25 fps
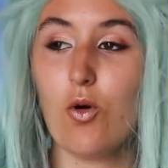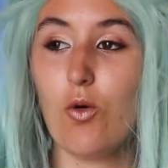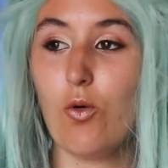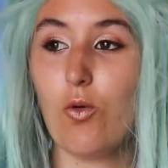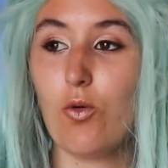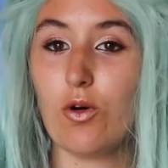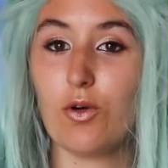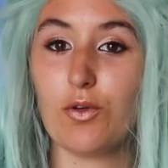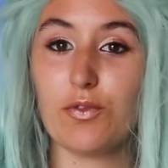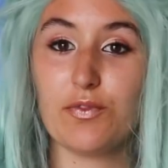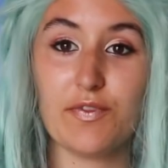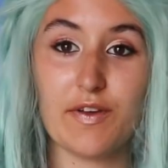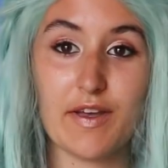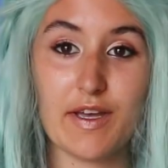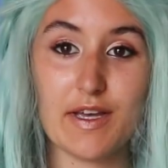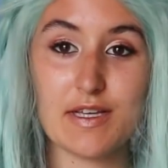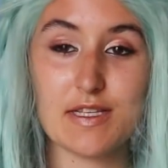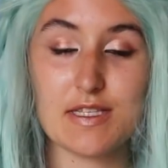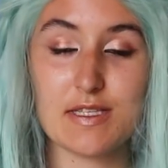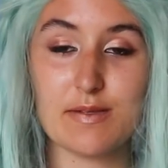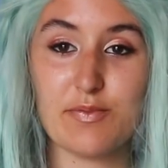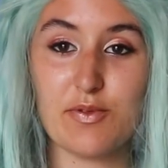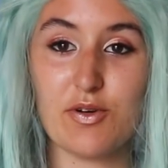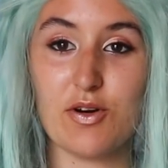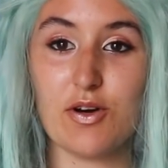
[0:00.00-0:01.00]
or
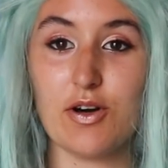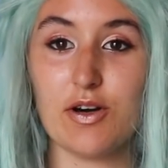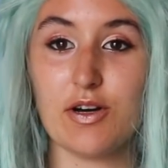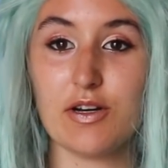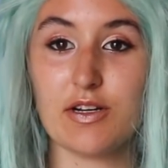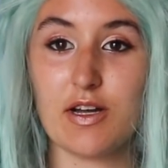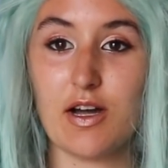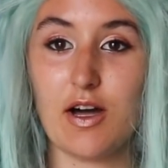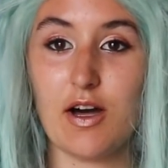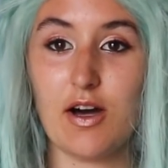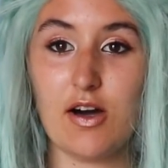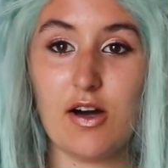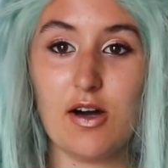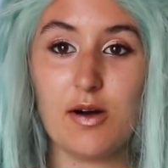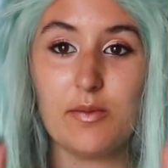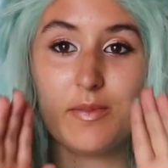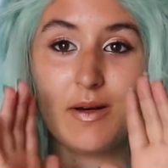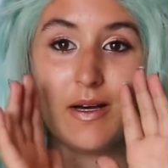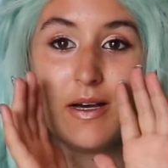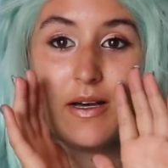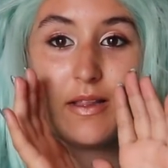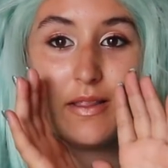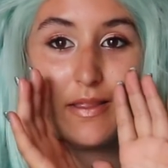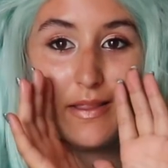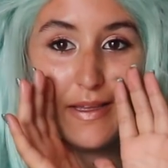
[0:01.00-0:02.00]
Facebook,
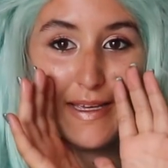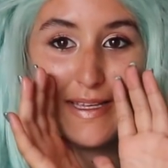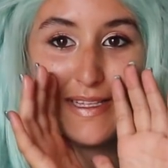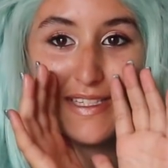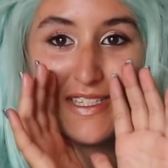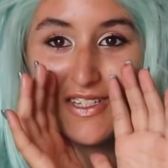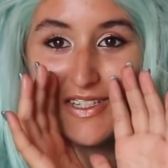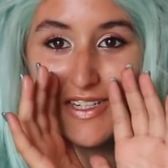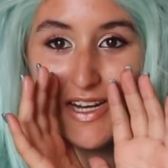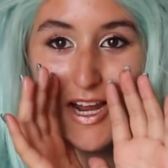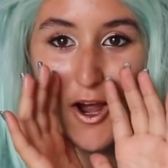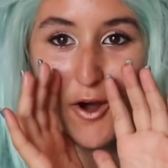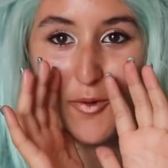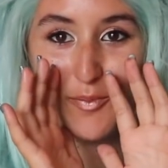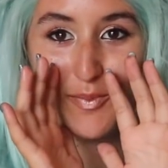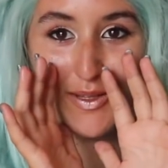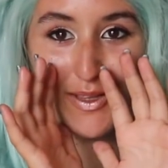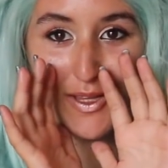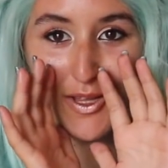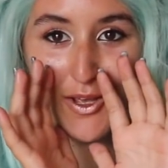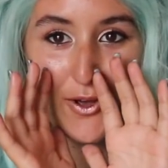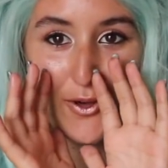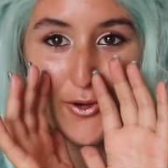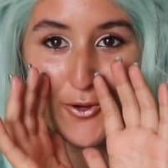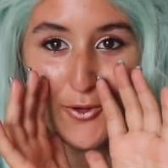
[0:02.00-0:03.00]
links are down
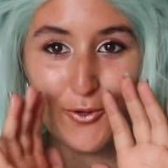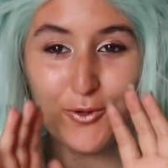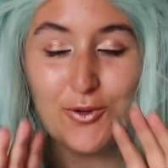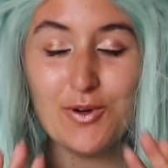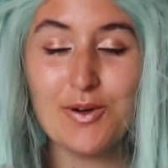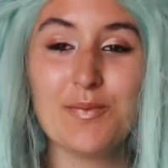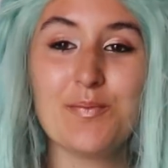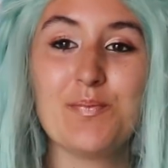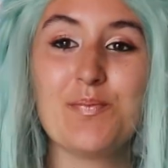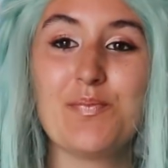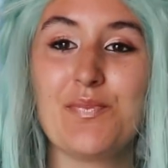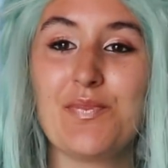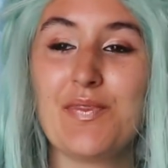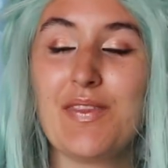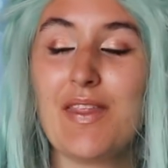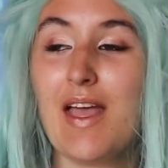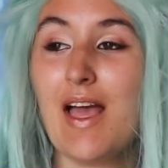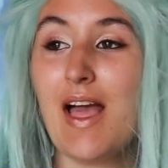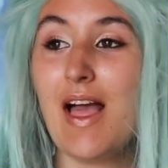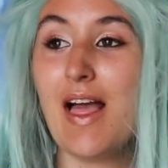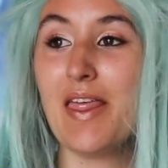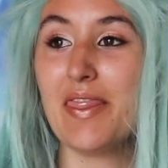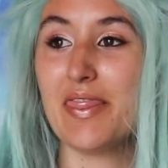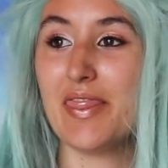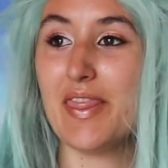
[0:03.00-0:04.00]
below,
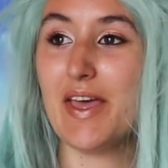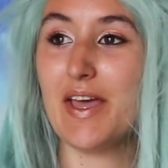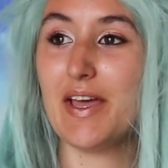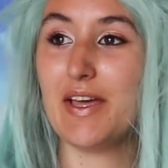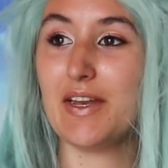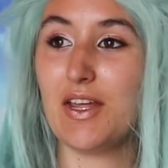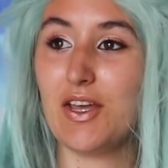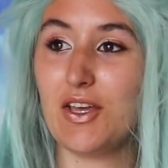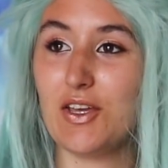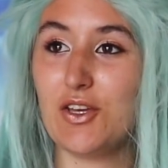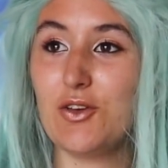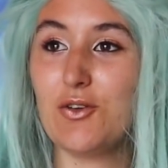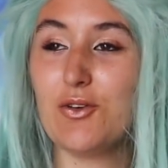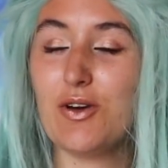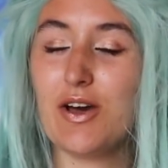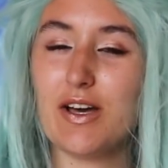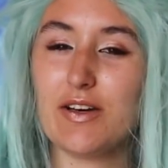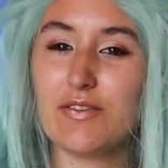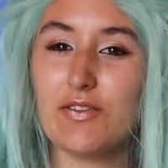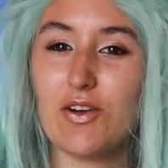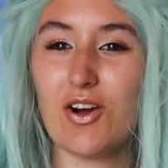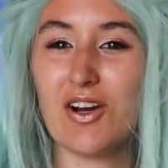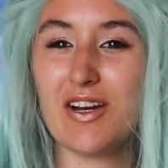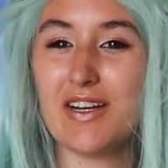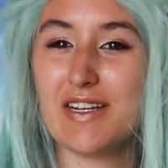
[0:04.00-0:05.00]
then you
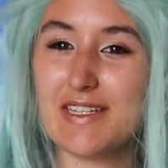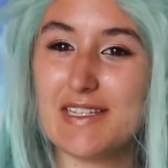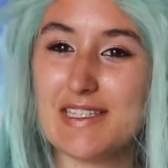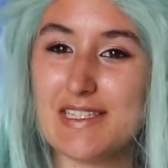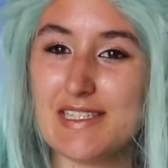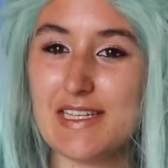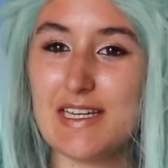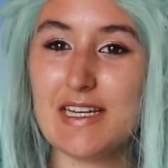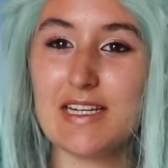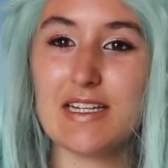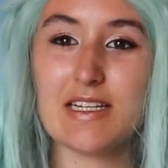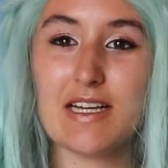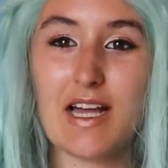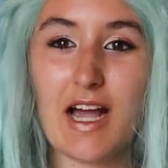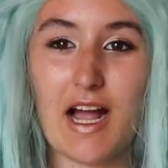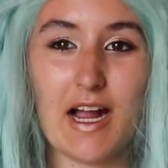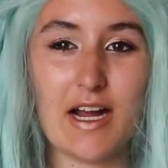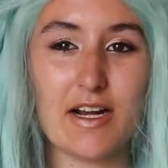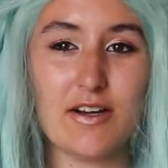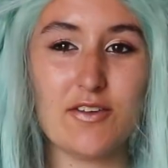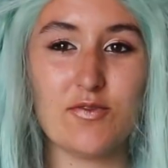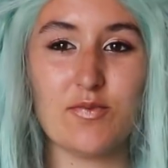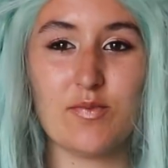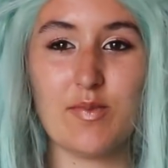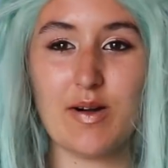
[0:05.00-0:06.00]
have already seen
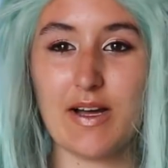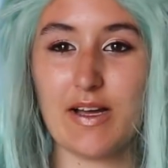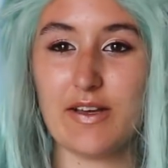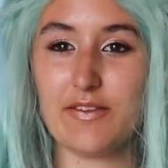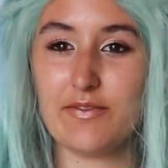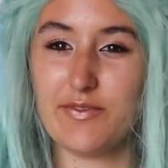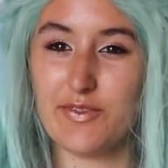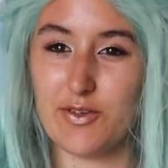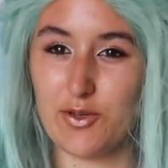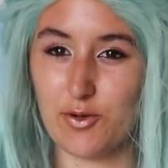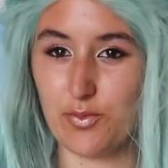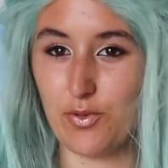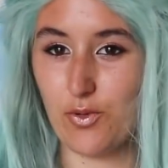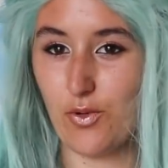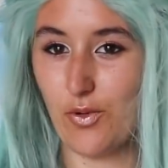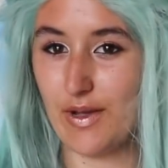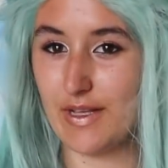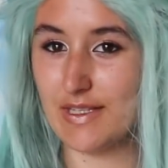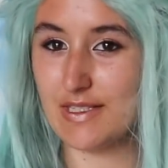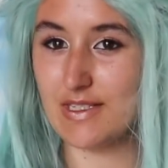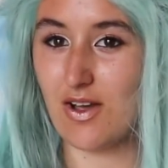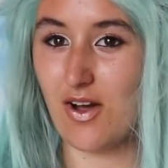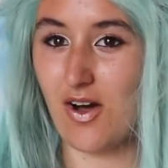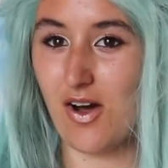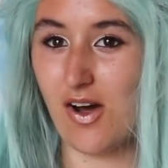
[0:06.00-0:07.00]
kind of my
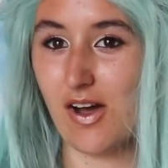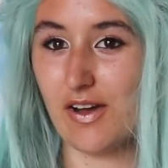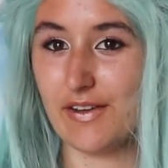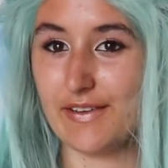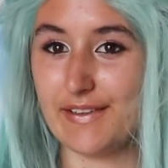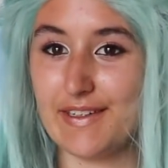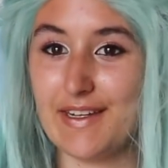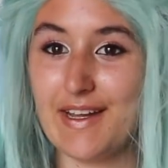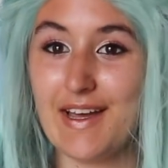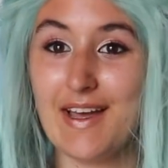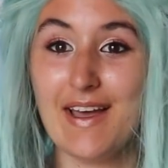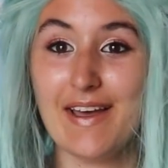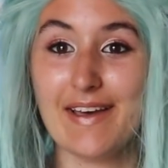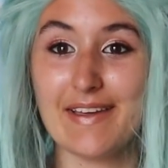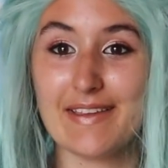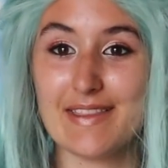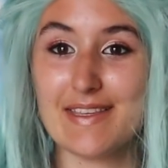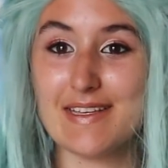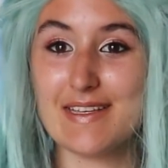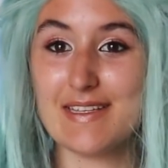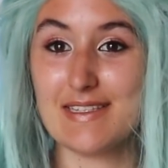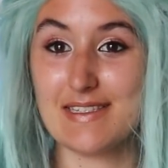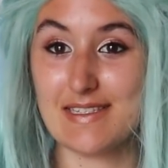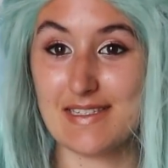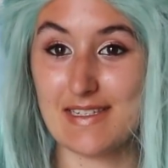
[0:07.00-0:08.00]
viewpoints on
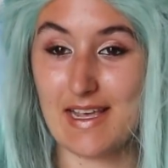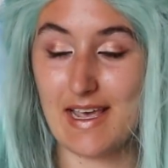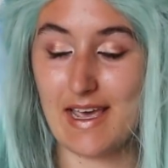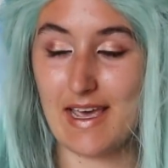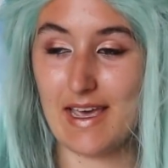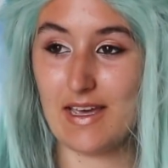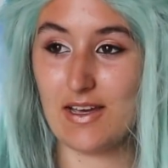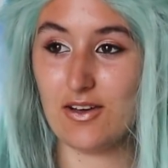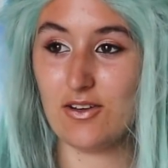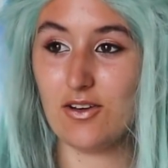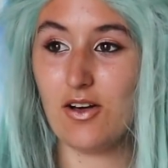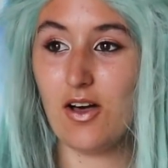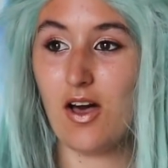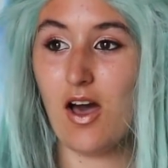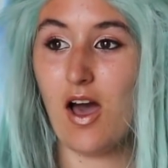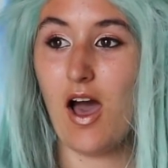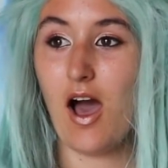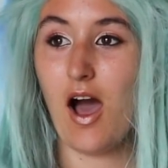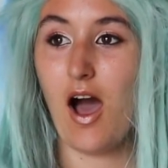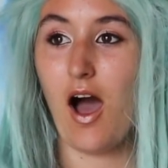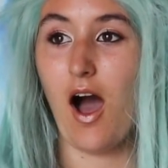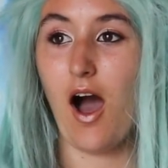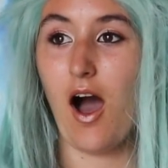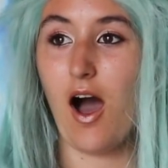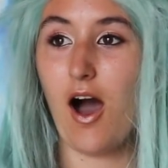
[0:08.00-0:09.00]
this tail.
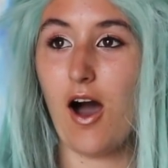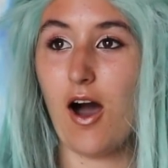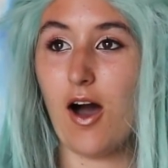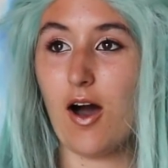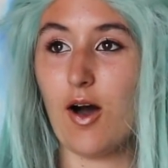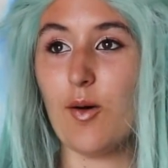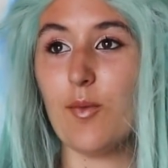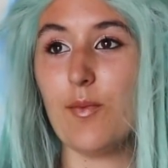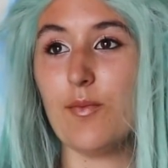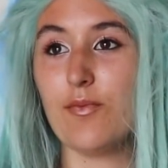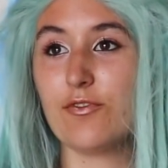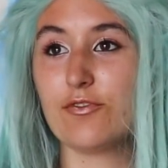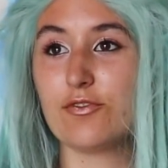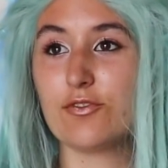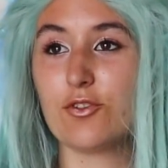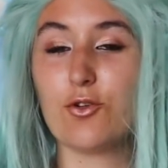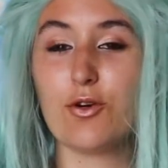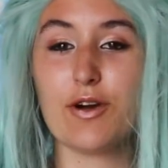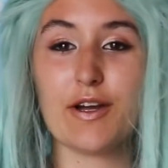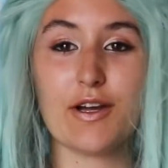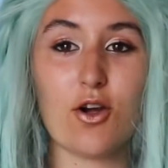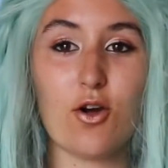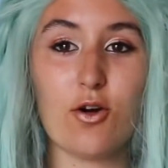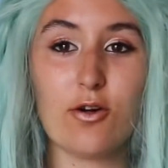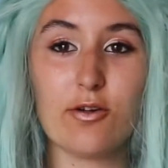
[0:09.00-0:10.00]

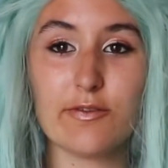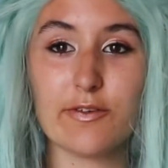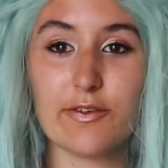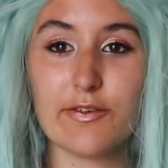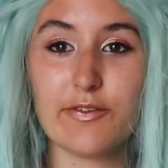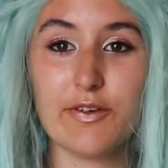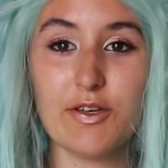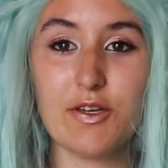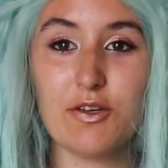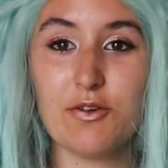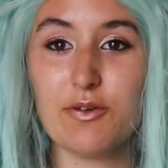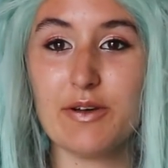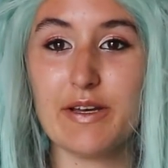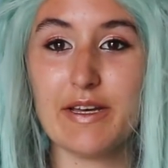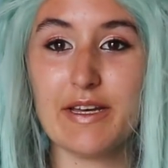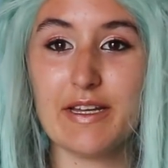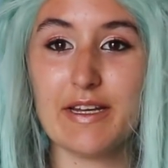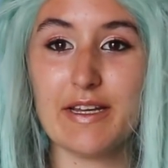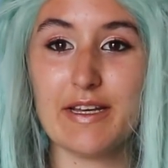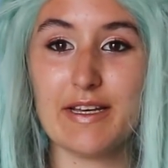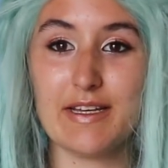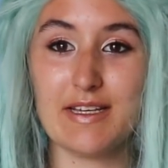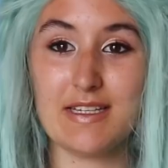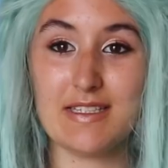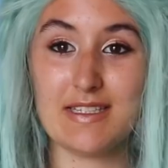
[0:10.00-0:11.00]
Quick overview,
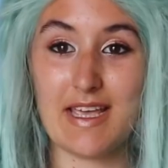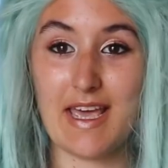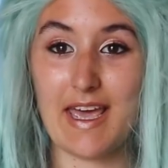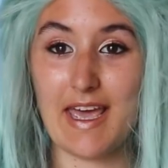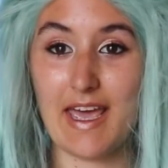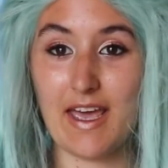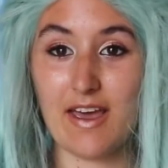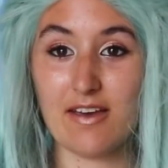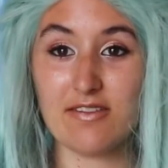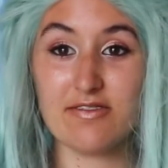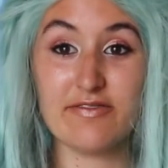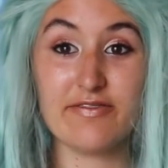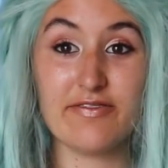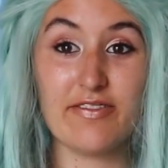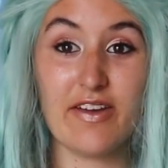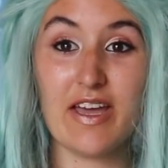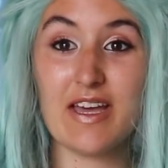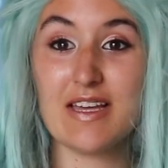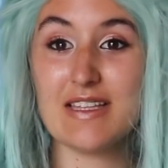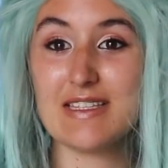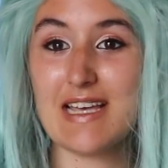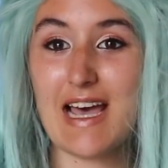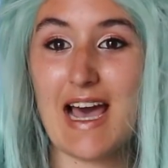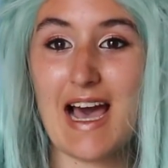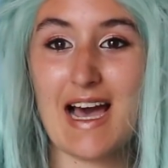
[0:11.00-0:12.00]
it is a
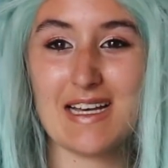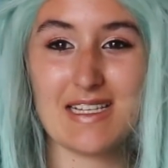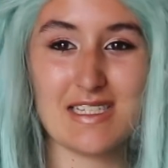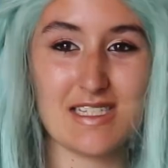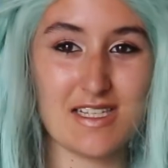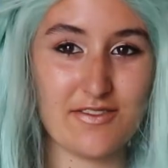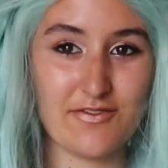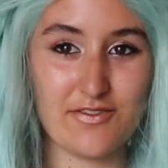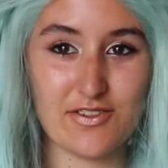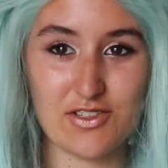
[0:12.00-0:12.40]
fantastic